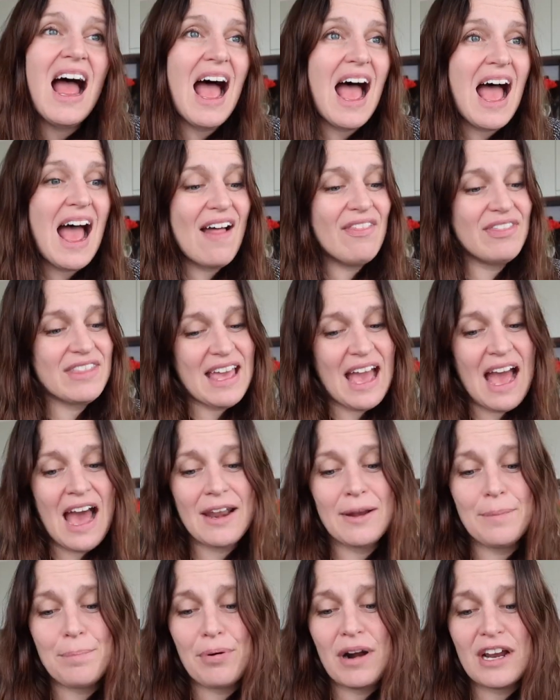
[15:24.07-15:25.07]
And the
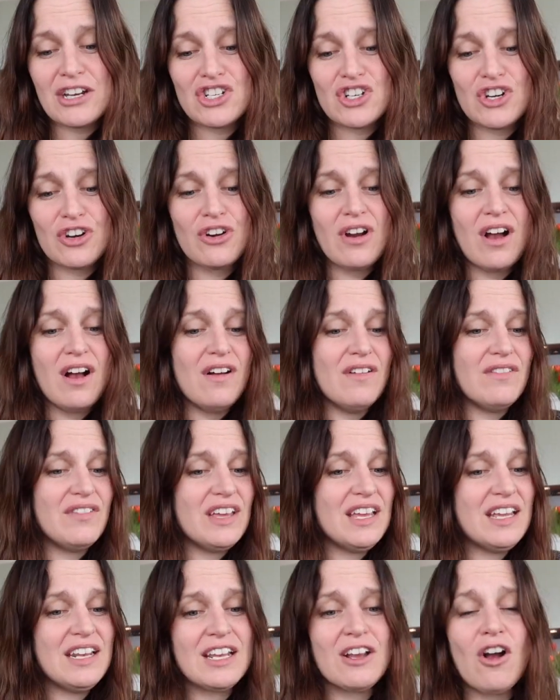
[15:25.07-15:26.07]
added pressure of
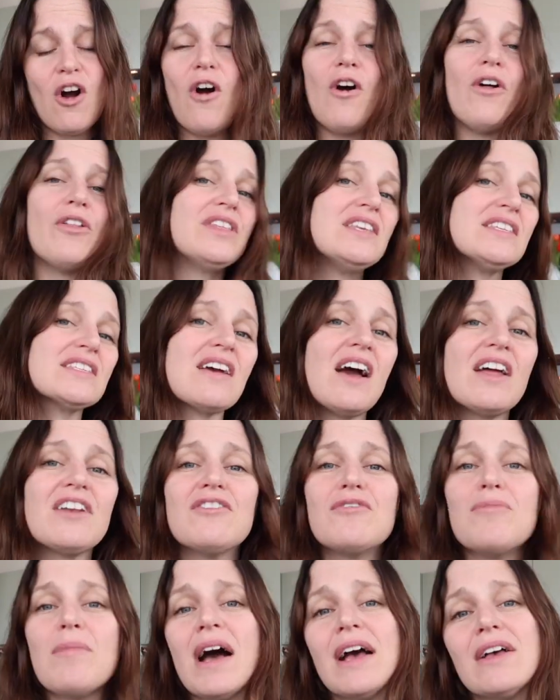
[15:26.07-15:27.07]
hitting all these kind
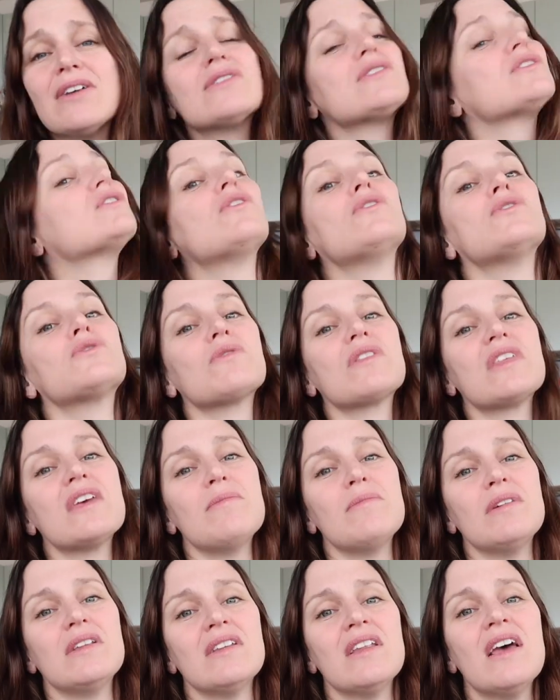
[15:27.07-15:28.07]
of milestones with
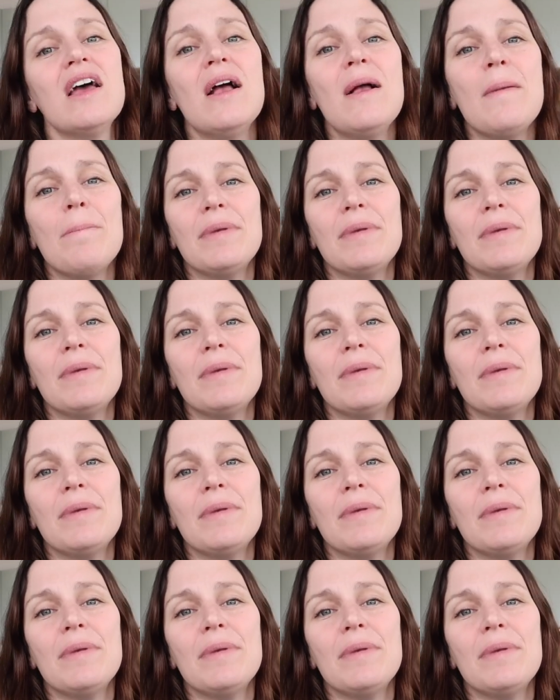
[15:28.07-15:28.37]
him and